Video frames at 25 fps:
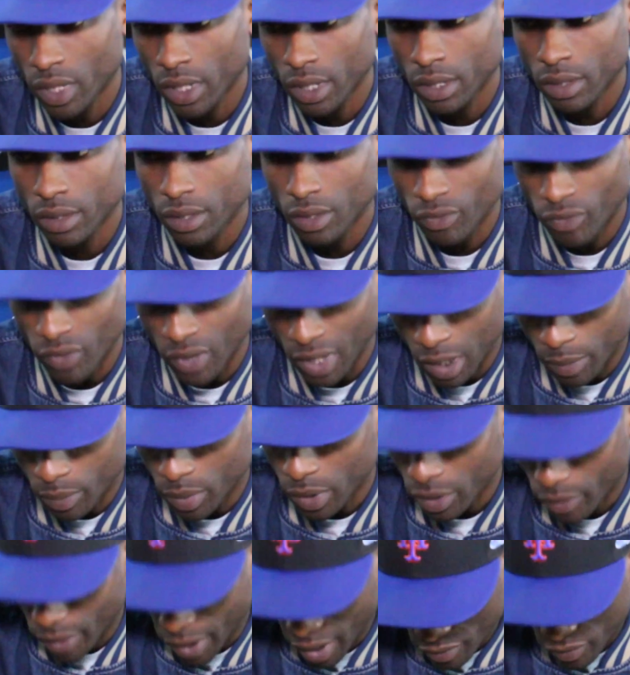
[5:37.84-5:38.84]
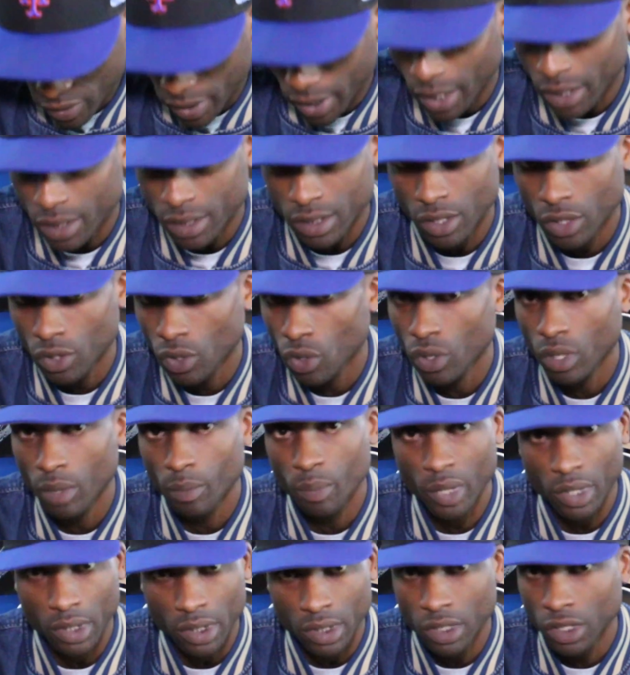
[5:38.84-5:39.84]
and develop a craft, like I said, or
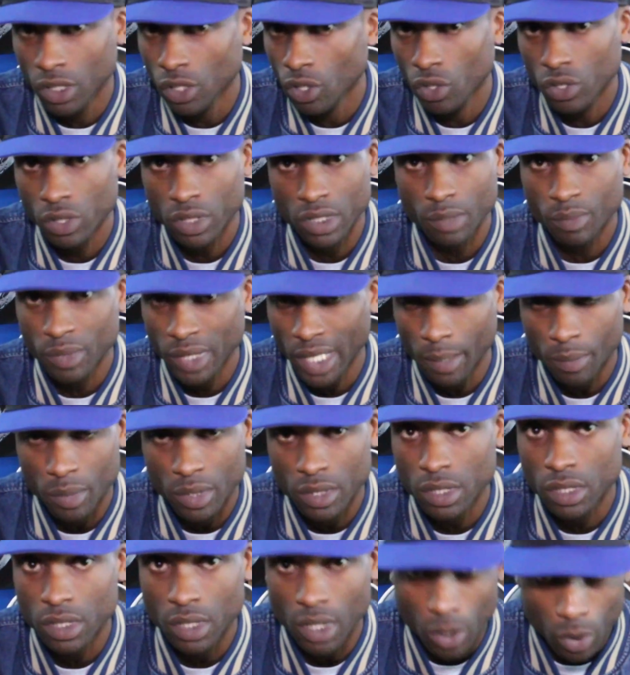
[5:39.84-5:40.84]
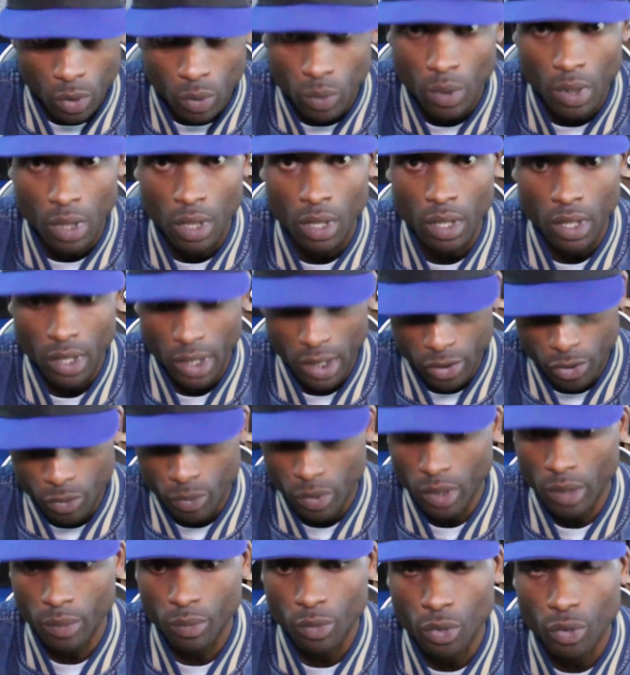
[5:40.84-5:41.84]
ability or some type of skill, and
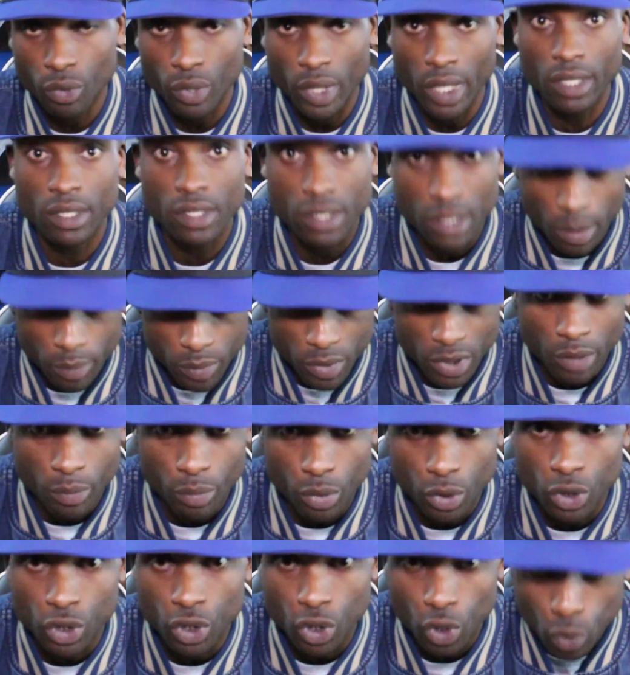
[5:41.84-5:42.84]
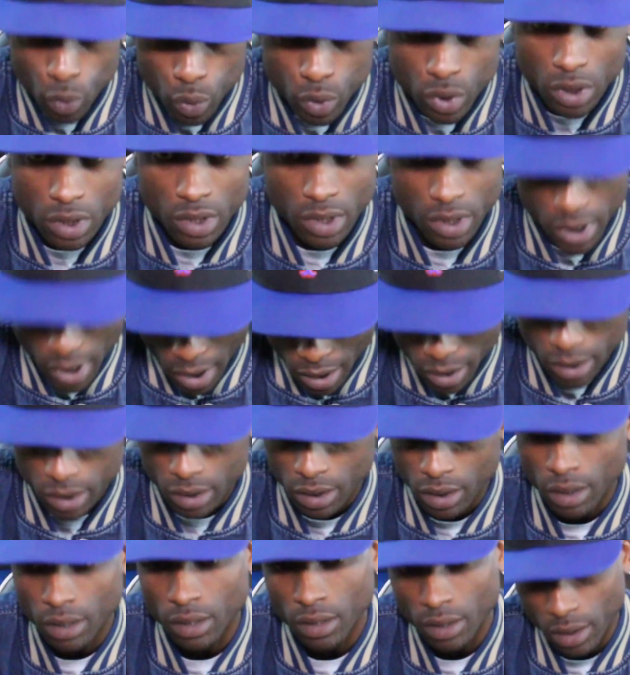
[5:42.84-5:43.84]
create something and produce and sell it.
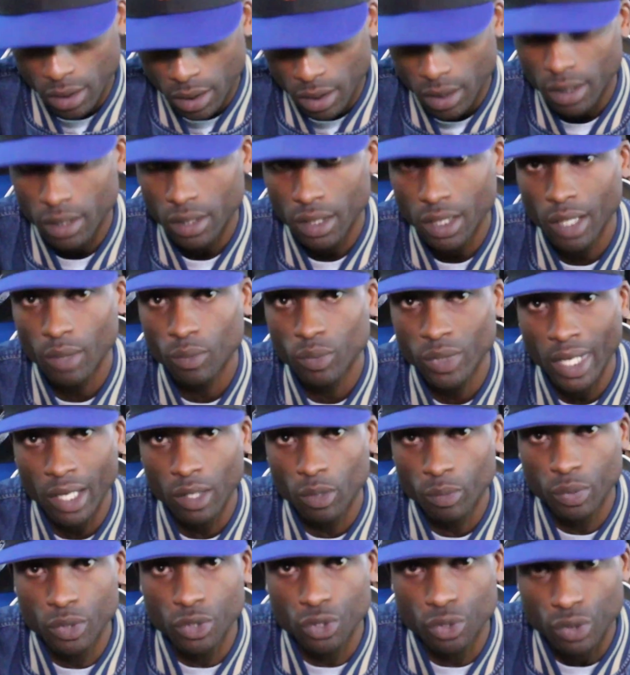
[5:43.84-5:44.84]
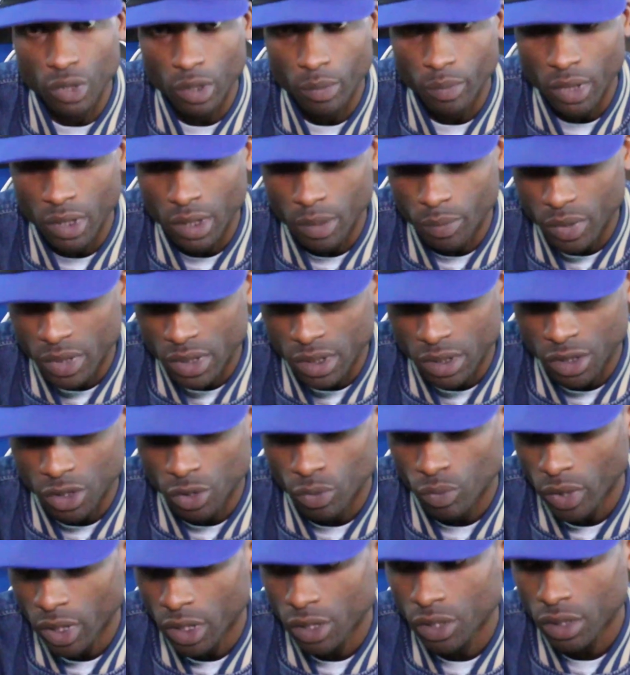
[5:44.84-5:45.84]
And now that'll put you in a
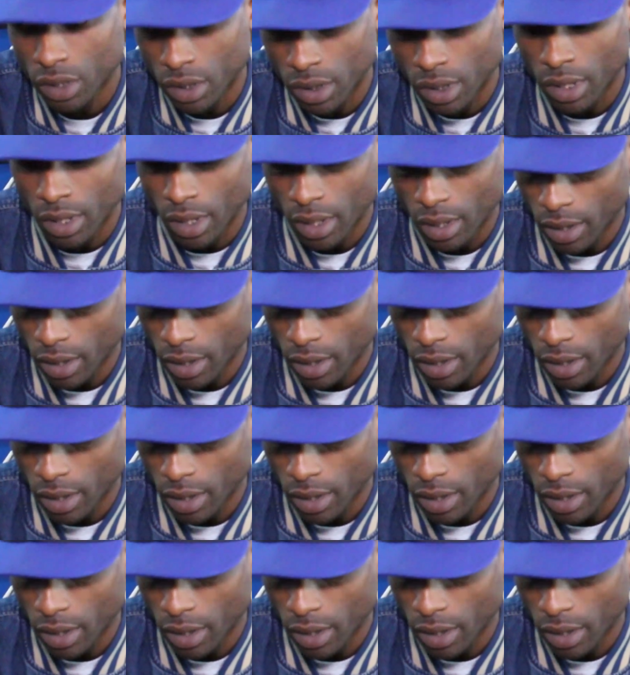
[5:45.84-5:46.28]
position where you're